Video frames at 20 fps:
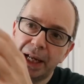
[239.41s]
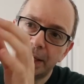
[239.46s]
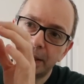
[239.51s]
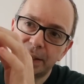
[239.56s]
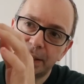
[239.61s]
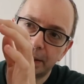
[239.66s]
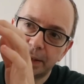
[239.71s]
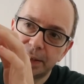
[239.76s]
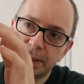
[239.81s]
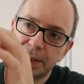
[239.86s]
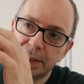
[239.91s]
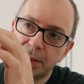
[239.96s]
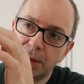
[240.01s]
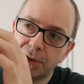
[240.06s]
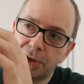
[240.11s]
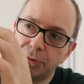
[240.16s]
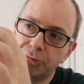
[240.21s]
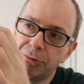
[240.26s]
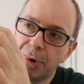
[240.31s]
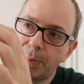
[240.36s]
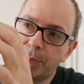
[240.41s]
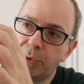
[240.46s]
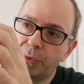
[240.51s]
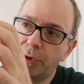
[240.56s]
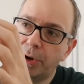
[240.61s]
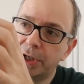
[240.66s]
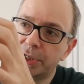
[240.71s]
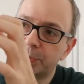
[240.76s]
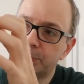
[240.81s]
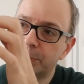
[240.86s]
plastic, this is like a
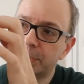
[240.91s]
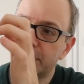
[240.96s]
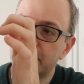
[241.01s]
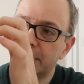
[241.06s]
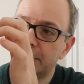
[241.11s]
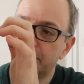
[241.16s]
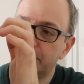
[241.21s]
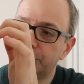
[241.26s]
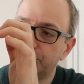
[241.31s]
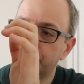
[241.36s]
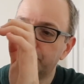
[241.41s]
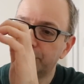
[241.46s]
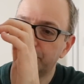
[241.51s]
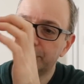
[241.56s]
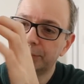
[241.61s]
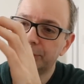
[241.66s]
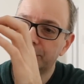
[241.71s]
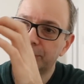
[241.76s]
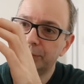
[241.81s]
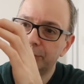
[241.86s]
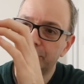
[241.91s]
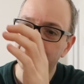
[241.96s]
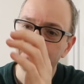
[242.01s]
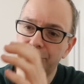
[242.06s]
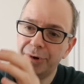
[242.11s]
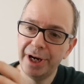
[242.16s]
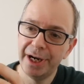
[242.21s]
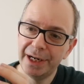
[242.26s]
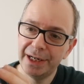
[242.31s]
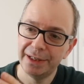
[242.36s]
rubberized material.
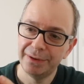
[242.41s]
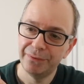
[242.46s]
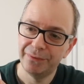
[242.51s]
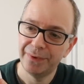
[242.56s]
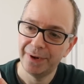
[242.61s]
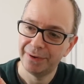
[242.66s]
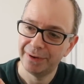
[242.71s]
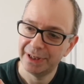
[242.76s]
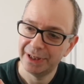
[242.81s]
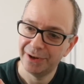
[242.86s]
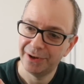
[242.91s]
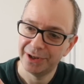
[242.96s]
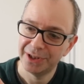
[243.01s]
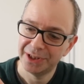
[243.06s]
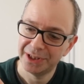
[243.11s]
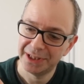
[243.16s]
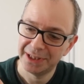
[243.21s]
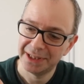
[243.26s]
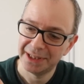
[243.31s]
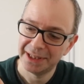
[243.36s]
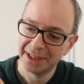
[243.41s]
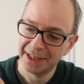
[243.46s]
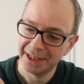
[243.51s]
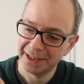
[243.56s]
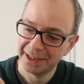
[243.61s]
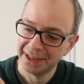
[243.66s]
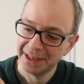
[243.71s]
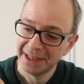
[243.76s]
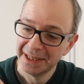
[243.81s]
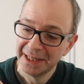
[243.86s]
Really very nice
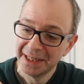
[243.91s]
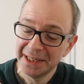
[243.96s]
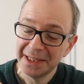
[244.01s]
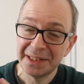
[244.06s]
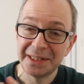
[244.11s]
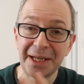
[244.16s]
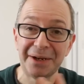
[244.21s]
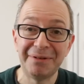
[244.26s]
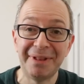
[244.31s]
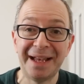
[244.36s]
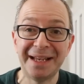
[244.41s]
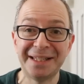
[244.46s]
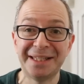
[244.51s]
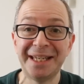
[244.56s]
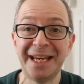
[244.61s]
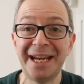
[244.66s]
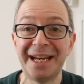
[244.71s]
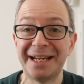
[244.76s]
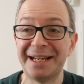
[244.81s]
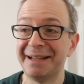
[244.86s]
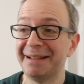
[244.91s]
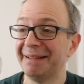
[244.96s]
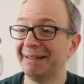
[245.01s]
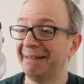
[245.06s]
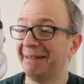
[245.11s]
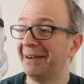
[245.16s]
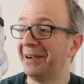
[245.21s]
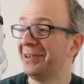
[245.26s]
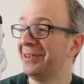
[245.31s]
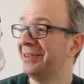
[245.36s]
indeed. So that's it. I